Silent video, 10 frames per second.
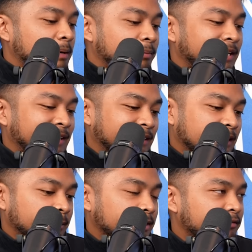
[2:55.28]
They probably get a
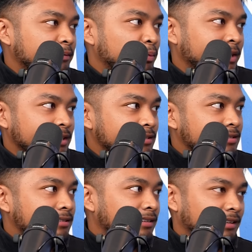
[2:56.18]
little bit from the
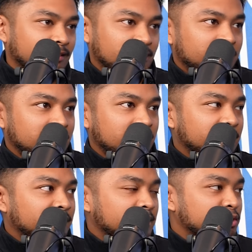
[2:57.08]
weeds, a little bit. So
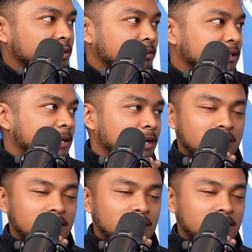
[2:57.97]
all pollen's pollen.